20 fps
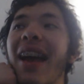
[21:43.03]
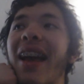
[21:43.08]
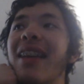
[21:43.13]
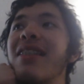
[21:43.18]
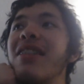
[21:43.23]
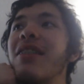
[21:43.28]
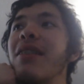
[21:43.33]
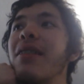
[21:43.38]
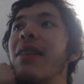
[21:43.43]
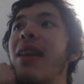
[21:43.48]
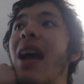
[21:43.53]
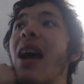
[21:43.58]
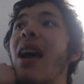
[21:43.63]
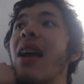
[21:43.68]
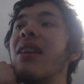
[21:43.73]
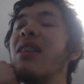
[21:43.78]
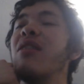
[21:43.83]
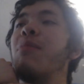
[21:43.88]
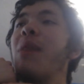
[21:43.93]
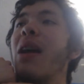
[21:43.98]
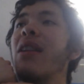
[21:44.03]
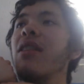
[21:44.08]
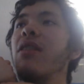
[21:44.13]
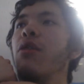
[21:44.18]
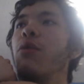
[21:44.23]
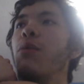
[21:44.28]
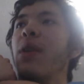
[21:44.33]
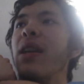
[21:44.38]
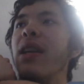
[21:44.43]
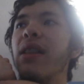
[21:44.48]
And so yeah, expect
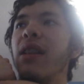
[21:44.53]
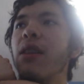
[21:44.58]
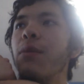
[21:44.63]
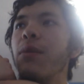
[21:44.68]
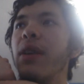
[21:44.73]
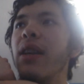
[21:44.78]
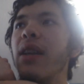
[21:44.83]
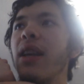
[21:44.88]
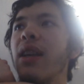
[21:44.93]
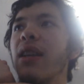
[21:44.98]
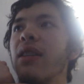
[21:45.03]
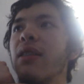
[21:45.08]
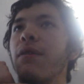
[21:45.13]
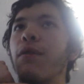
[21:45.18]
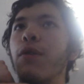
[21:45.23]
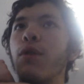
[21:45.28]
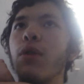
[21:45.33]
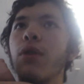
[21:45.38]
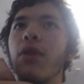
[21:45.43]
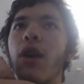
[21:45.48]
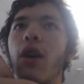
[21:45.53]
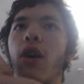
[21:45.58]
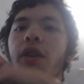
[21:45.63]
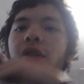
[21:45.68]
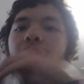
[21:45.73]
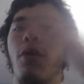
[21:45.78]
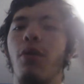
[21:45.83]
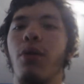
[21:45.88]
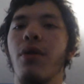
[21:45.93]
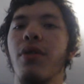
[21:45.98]
the weekly readings for all
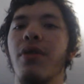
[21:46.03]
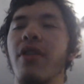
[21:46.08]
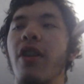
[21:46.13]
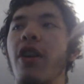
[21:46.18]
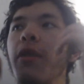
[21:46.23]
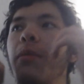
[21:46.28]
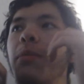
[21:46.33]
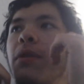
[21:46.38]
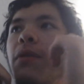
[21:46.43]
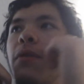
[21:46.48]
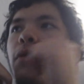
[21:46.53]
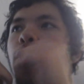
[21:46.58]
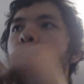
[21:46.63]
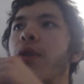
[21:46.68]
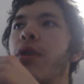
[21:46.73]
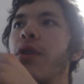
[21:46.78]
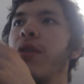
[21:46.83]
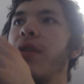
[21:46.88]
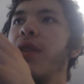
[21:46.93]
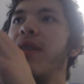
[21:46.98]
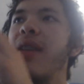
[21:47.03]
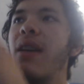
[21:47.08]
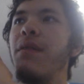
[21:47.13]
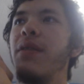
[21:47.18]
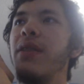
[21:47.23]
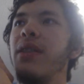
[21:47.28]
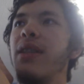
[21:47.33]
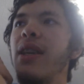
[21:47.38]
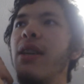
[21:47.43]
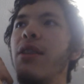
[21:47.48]
the horoscopes for the
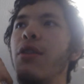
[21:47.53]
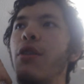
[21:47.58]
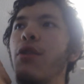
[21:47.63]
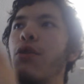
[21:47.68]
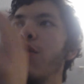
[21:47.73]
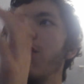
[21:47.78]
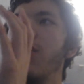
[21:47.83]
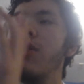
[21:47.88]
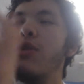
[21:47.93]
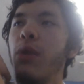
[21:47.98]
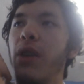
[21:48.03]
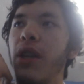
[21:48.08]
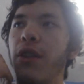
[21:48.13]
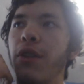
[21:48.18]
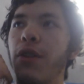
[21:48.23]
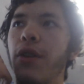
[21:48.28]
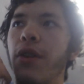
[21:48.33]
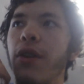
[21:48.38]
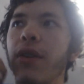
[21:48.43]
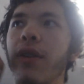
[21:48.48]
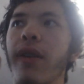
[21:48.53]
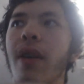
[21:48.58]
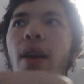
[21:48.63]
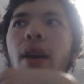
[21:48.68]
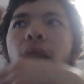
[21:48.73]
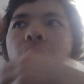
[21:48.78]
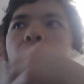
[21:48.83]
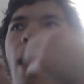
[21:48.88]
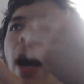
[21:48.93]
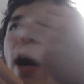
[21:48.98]
17th through the 23rd
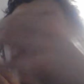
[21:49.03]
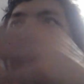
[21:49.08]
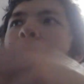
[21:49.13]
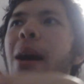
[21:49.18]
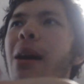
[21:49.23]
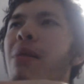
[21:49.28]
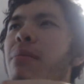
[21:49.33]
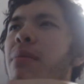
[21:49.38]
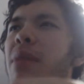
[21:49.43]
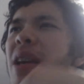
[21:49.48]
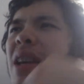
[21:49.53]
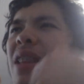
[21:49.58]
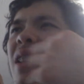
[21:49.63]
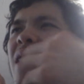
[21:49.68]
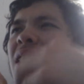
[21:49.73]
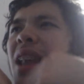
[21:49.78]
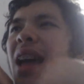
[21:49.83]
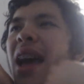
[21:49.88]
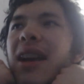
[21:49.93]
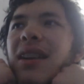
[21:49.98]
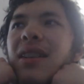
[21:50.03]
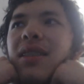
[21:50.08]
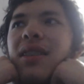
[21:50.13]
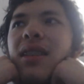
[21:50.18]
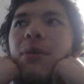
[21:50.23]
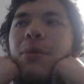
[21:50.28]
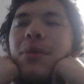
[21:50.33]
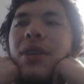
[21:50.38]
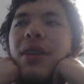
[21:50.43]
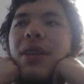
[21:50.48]
in the next,
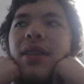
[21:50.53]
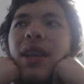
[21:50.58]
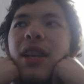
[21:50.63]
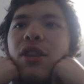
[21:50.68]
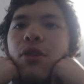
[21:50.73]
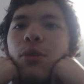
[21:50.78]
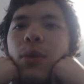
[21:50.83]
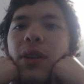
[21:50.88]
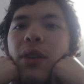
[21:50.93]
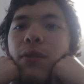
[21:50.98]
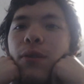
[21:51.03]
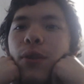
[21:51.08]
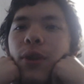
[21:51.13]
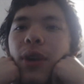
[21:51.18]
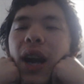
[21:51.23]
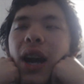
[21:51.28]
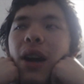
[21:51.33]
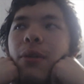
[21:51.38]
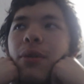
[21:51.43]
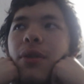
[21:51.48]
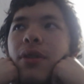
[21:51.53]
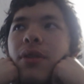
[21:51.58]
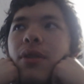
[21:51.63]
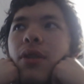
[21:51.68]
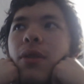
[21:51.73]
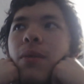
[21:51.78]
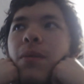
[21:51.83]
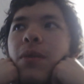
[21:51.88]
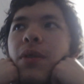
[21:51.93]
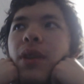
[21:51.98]
I want to say 24 hours,
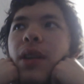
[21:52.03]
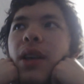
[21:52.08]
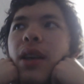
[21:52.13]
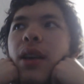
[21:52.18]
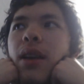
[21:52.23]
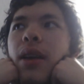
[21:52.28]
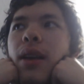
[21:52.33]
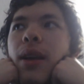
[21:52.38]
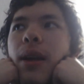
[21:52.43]
hopefully.